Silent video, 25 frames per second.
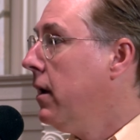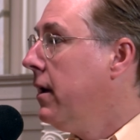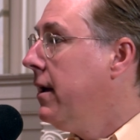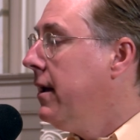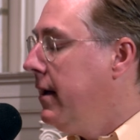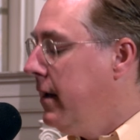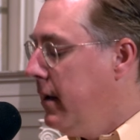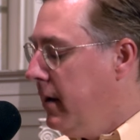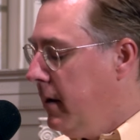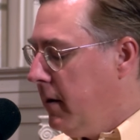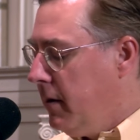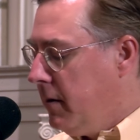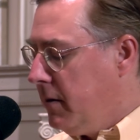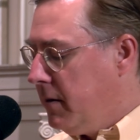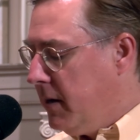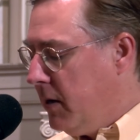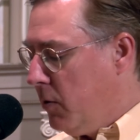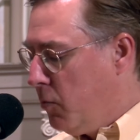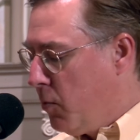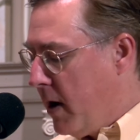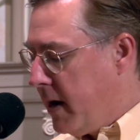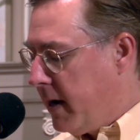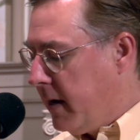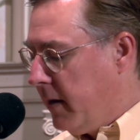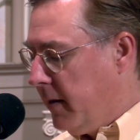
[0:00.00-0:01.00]
He
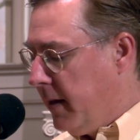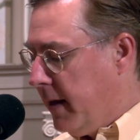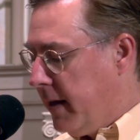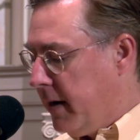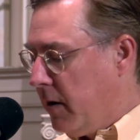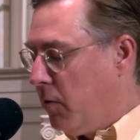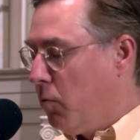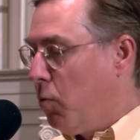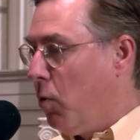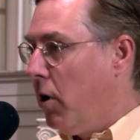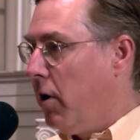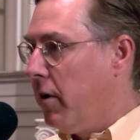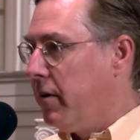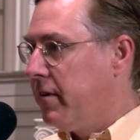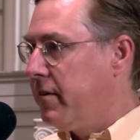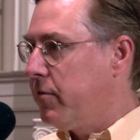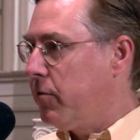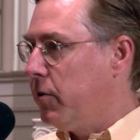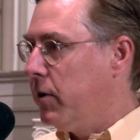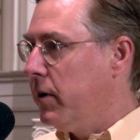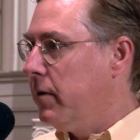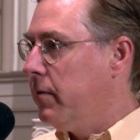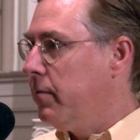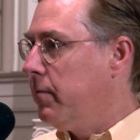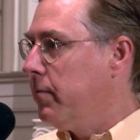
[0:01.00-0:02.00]
deregulated Wall
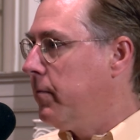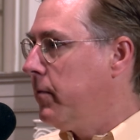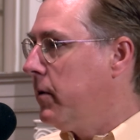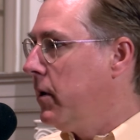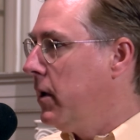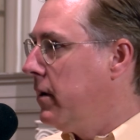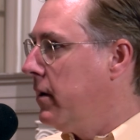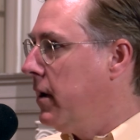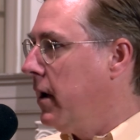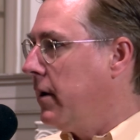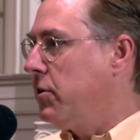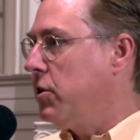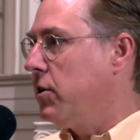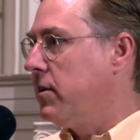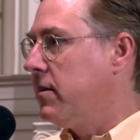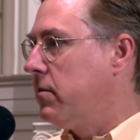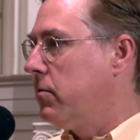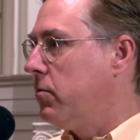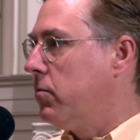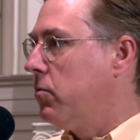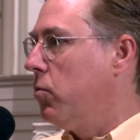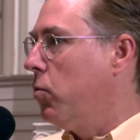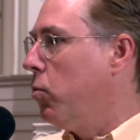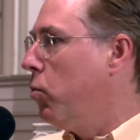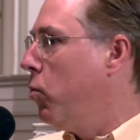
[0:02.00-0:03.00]
Street, and not just
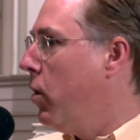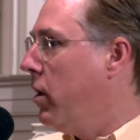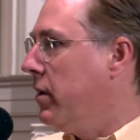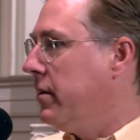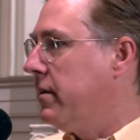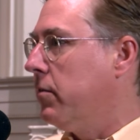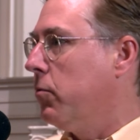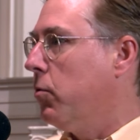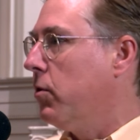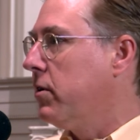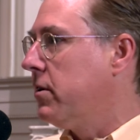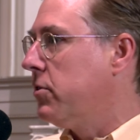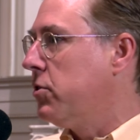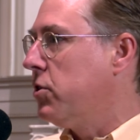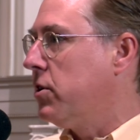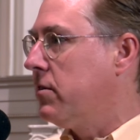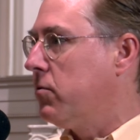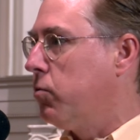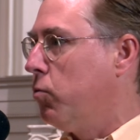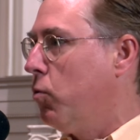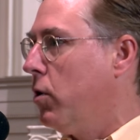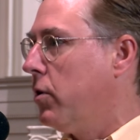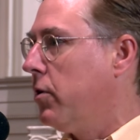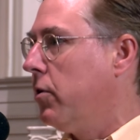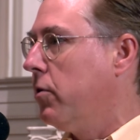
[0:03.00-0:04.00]
once. It wasn't
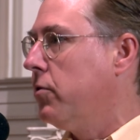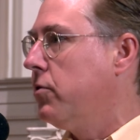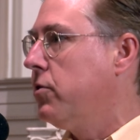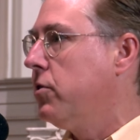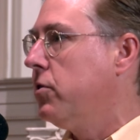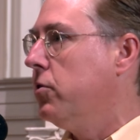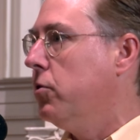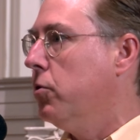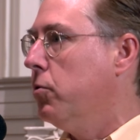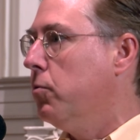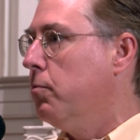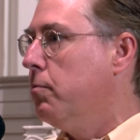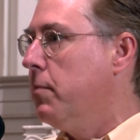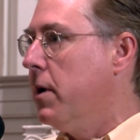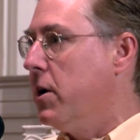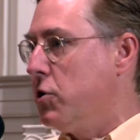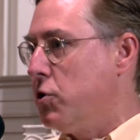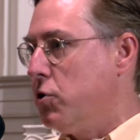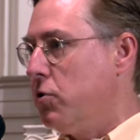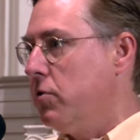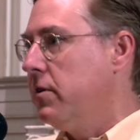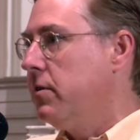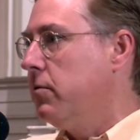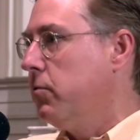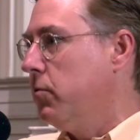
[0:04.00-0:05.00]
just one or two
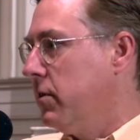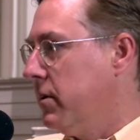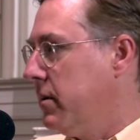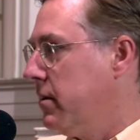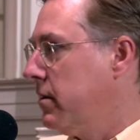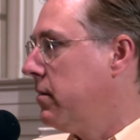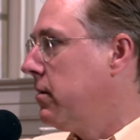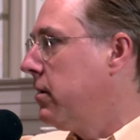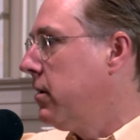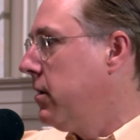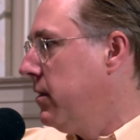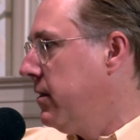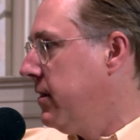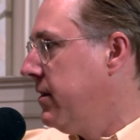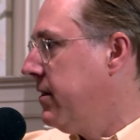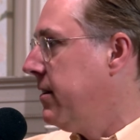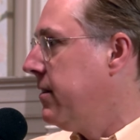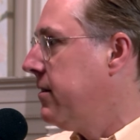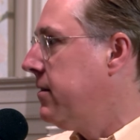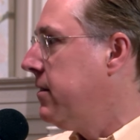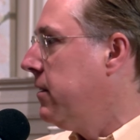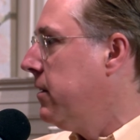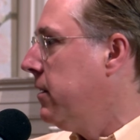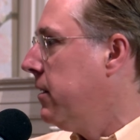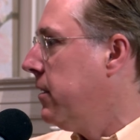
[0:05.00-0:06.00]
measures. It was
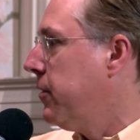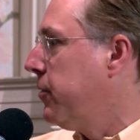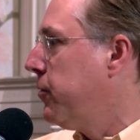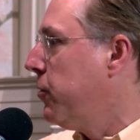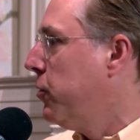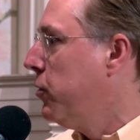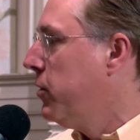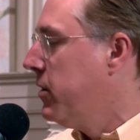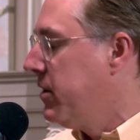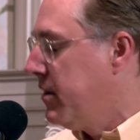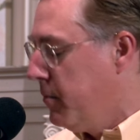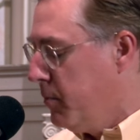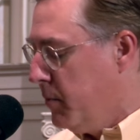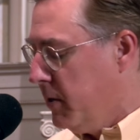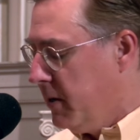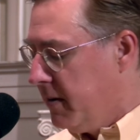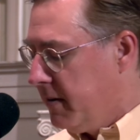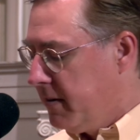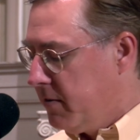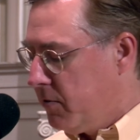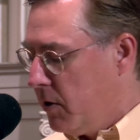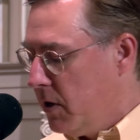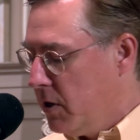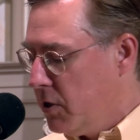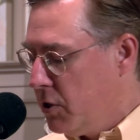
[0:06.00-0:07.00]
consistently through his
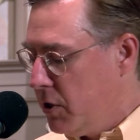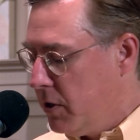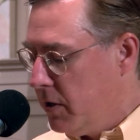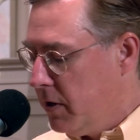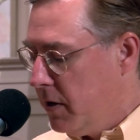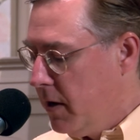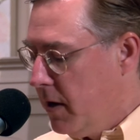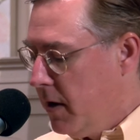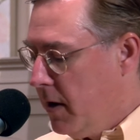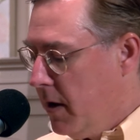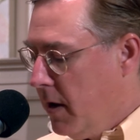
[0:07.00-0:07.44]
administration.